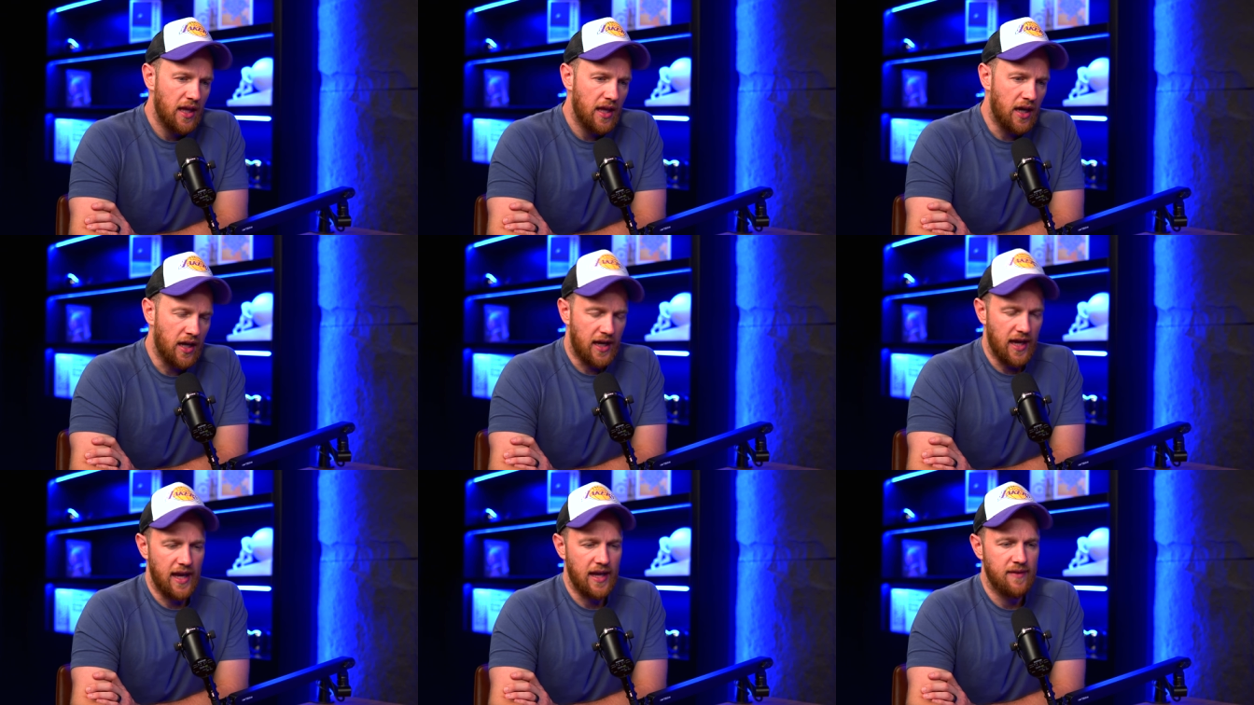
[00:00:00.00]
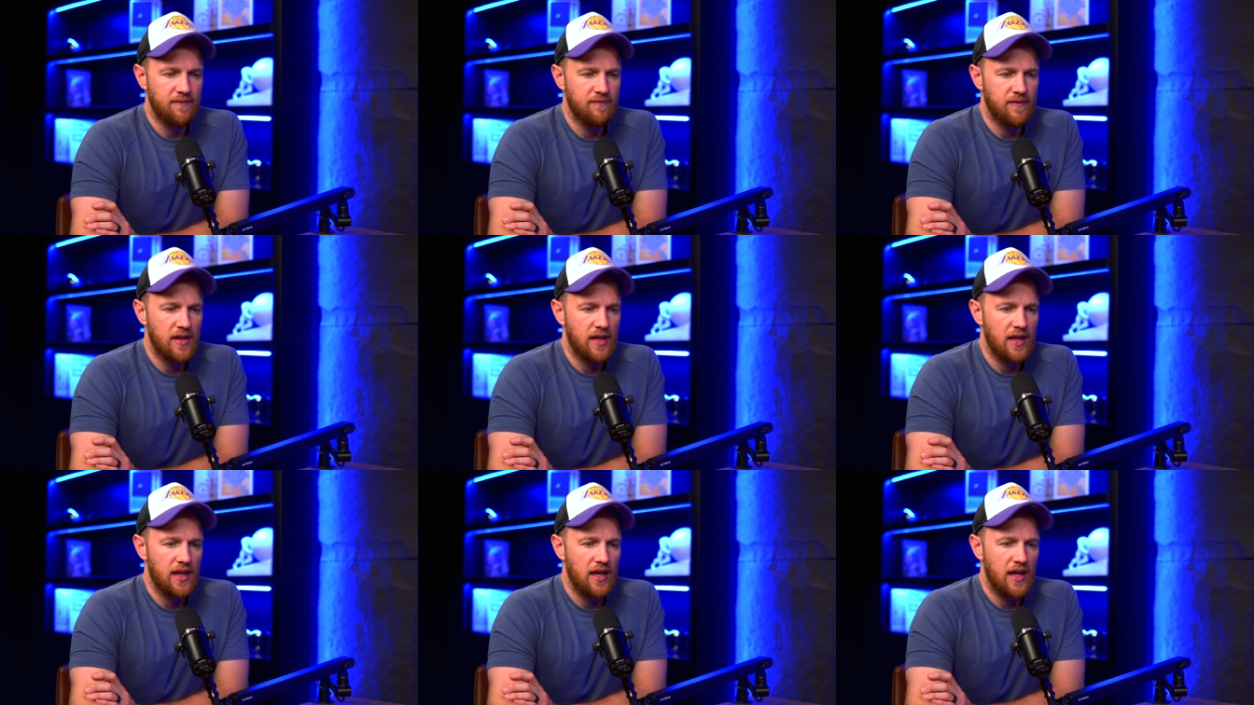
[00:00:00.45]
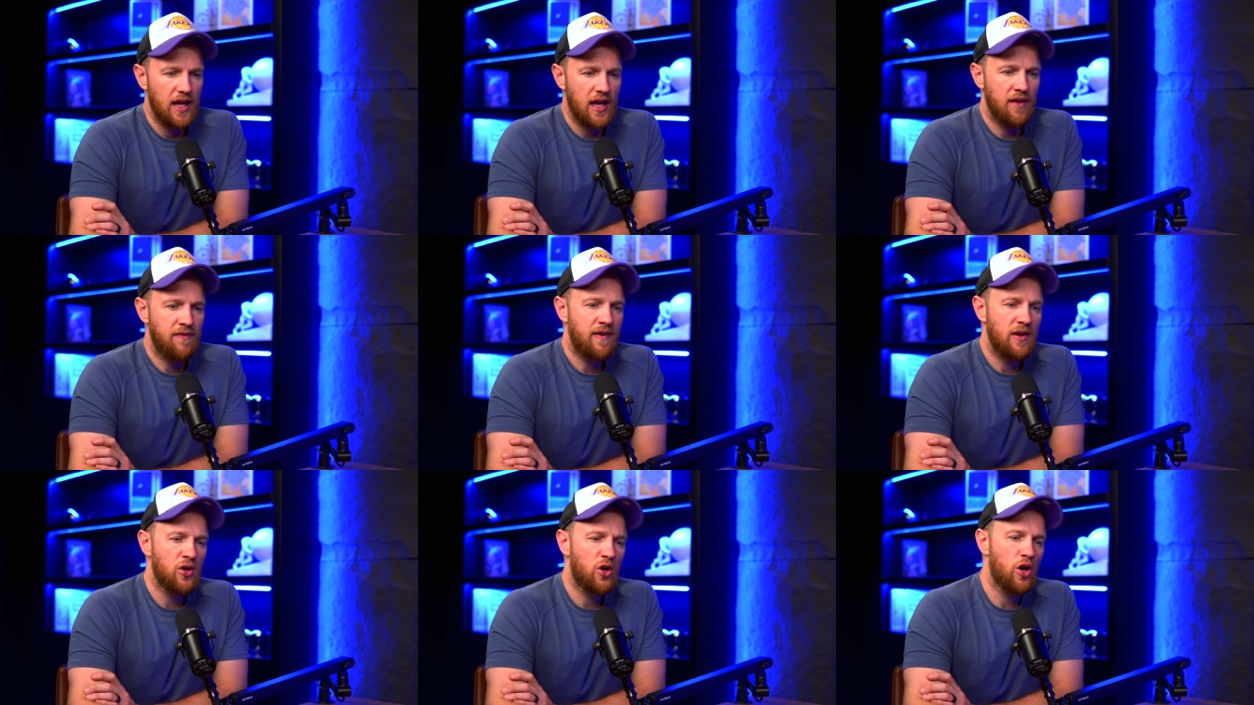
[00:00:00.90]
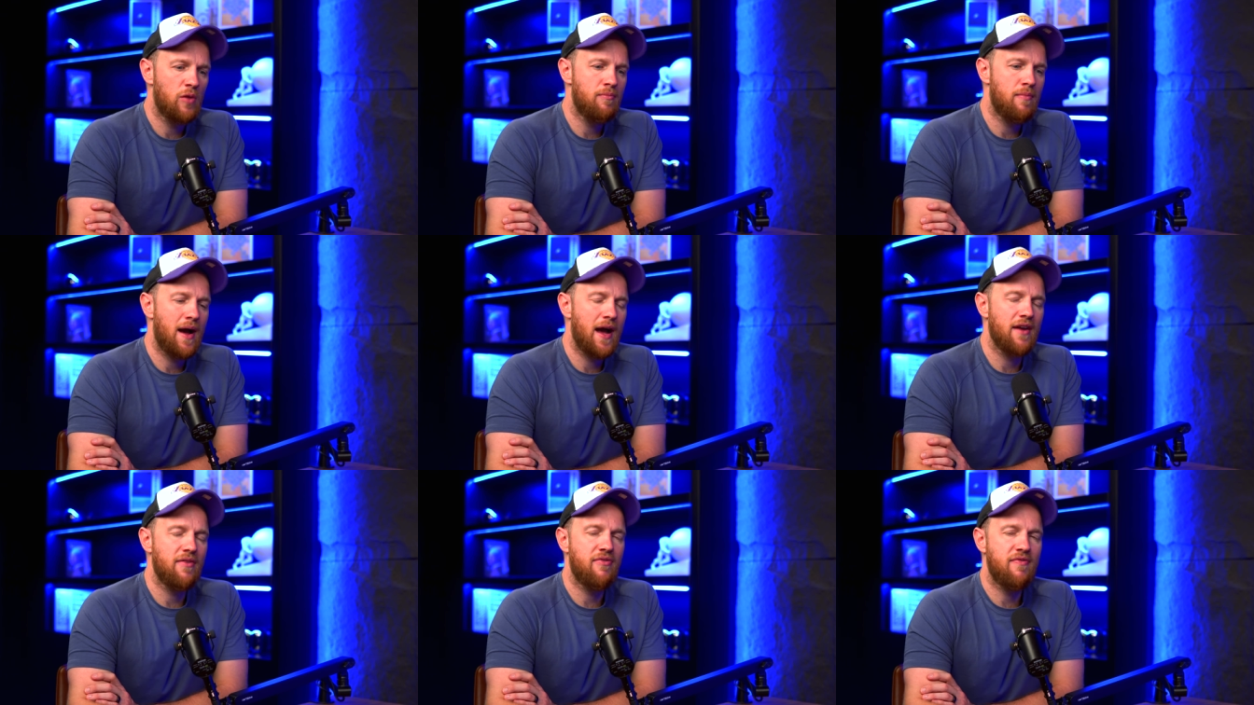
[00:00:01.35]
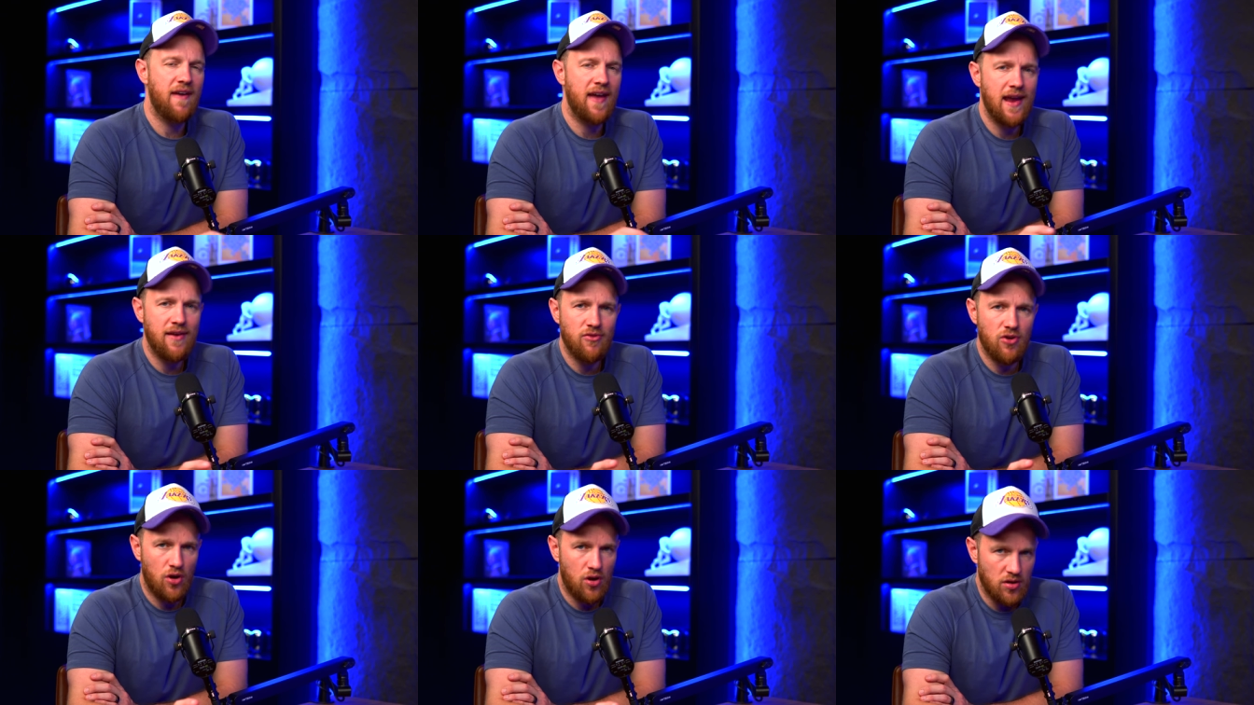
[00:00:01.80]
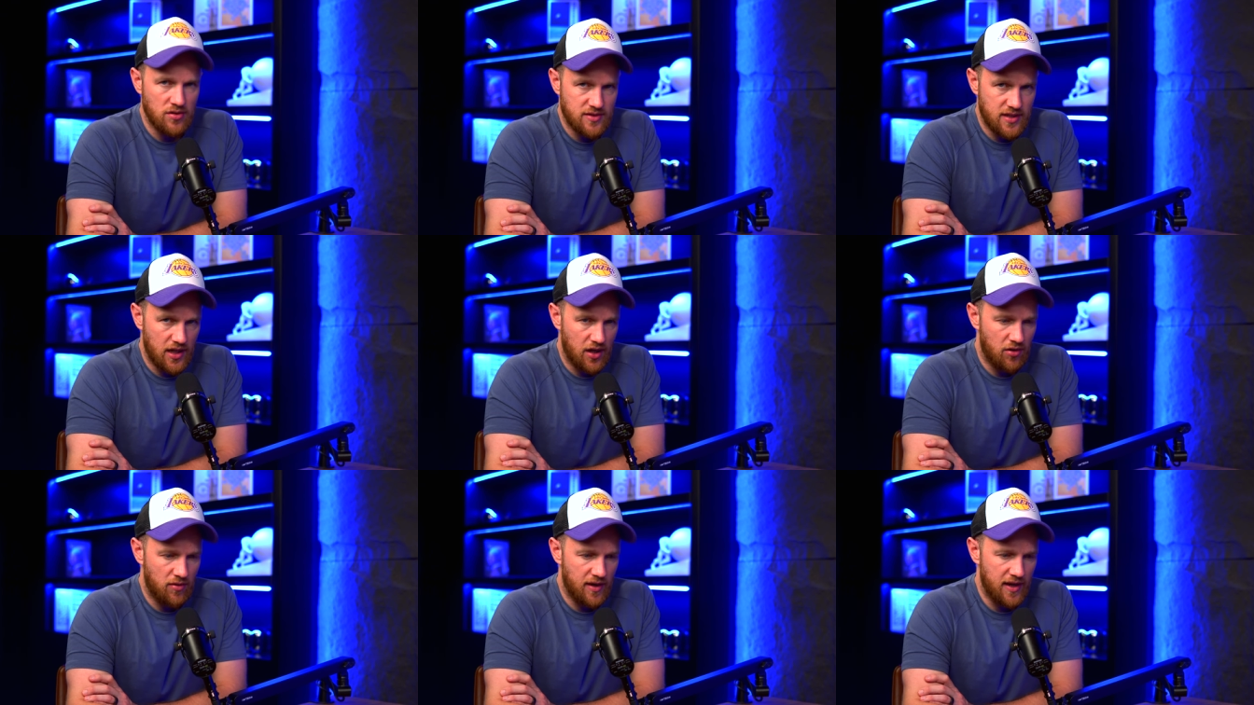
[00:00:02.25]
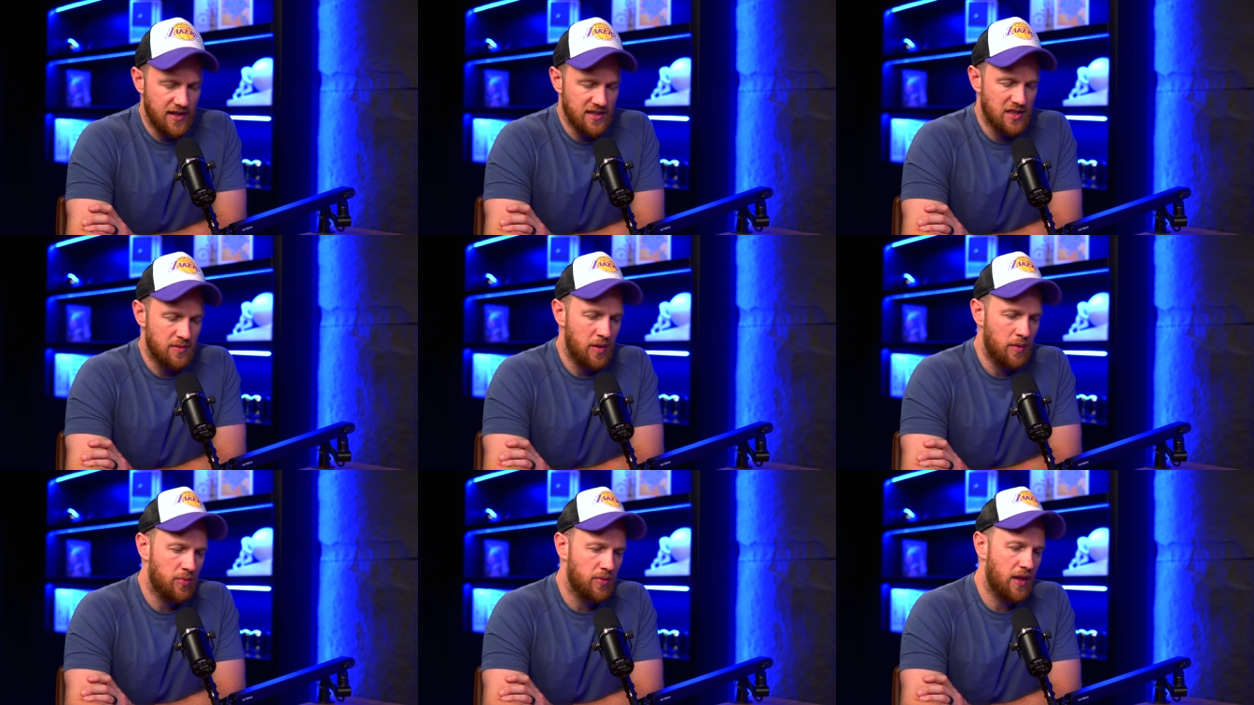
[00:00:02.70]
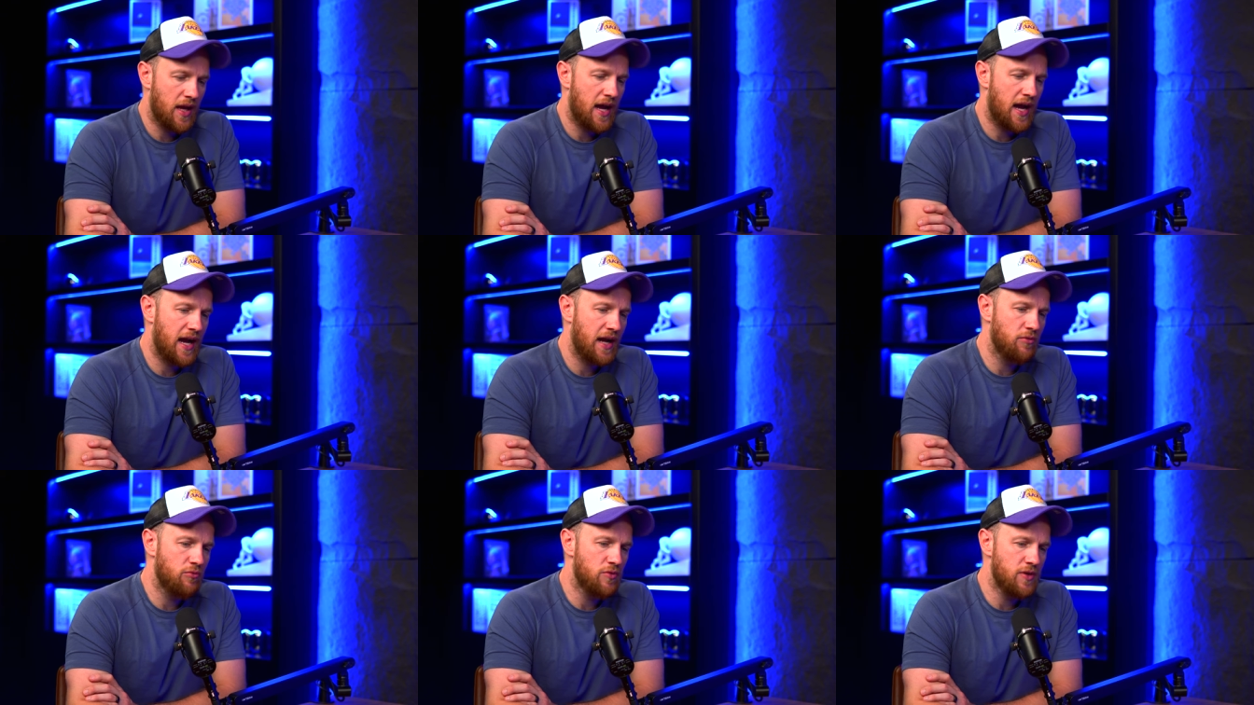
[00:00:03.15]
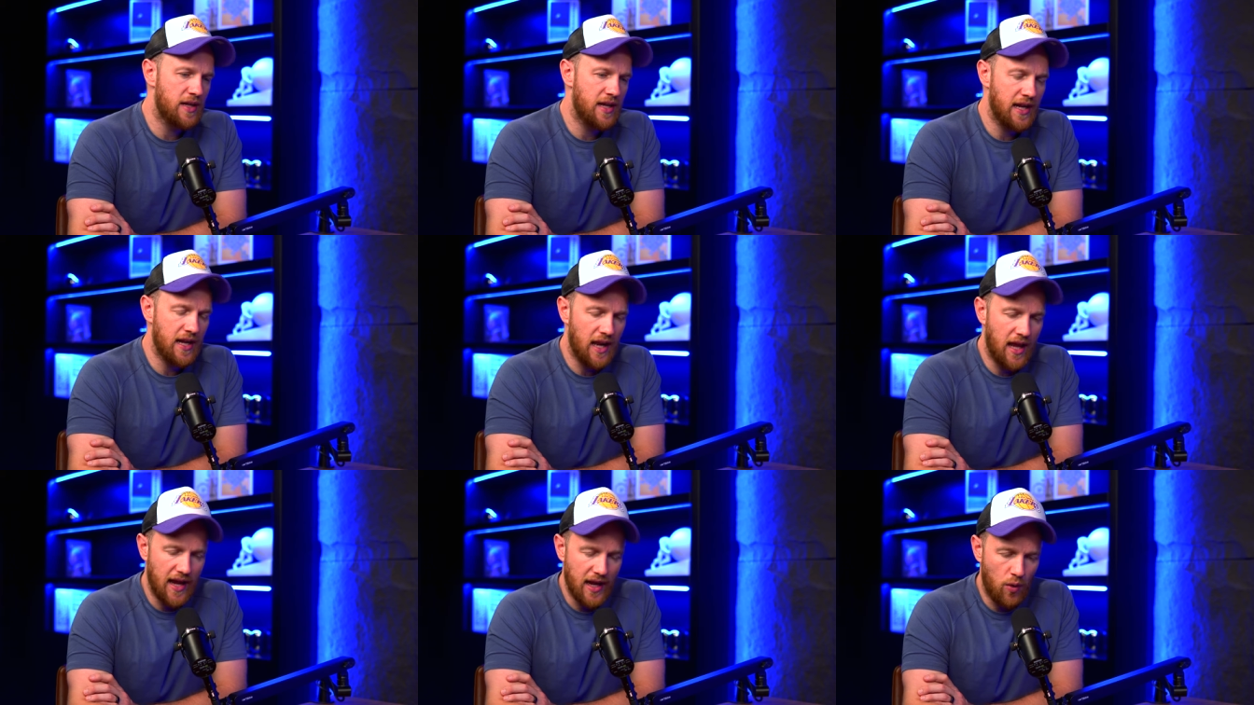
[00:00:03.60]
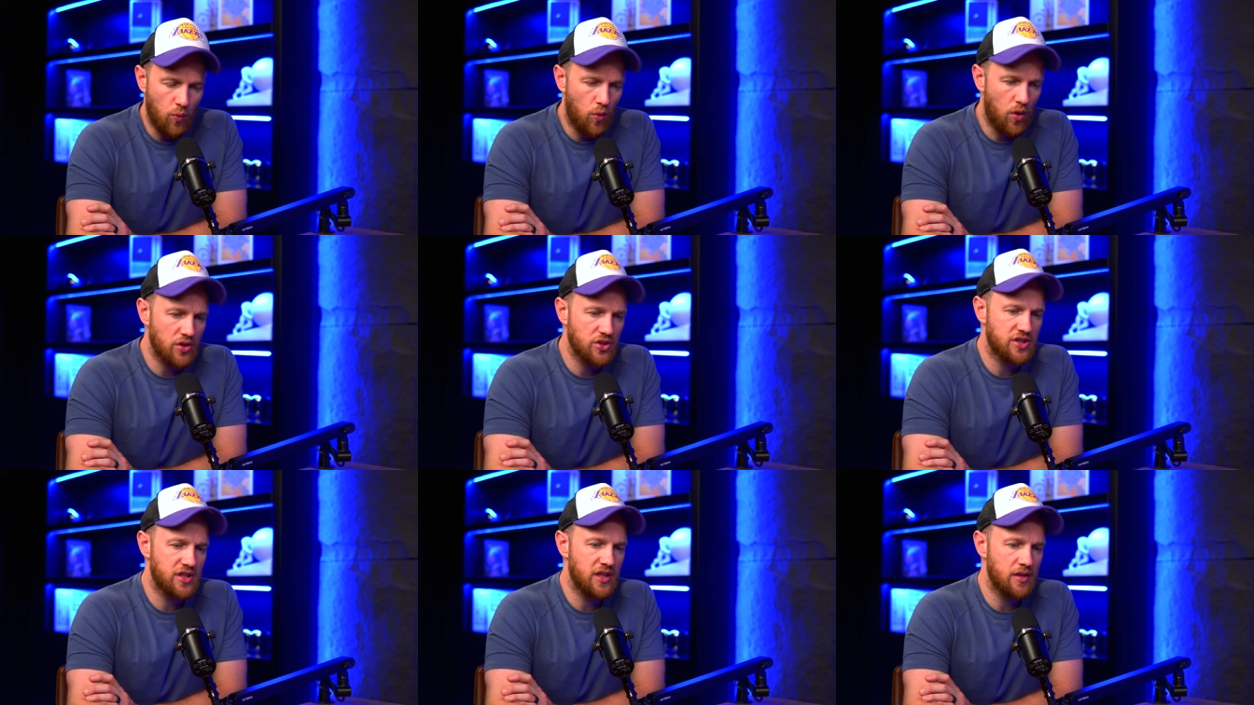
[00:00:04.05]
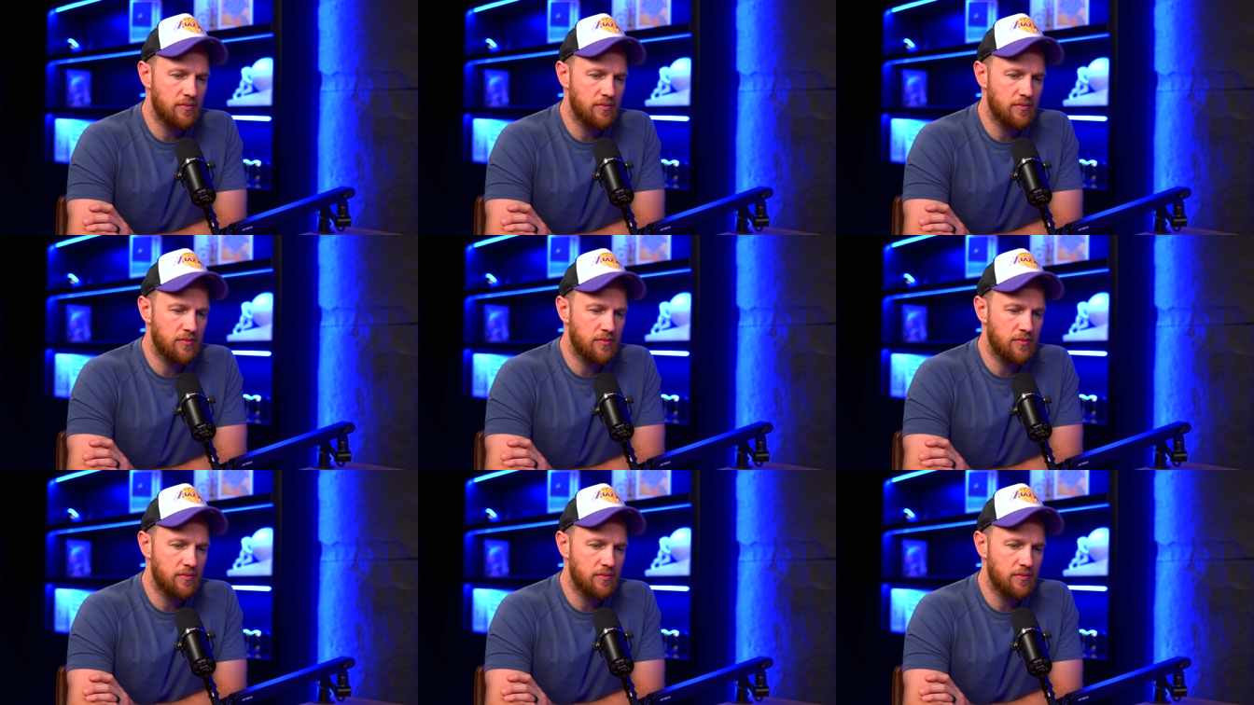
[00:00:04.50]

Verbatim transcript: okay, if I look at my favorite content creators and the people that I really like watching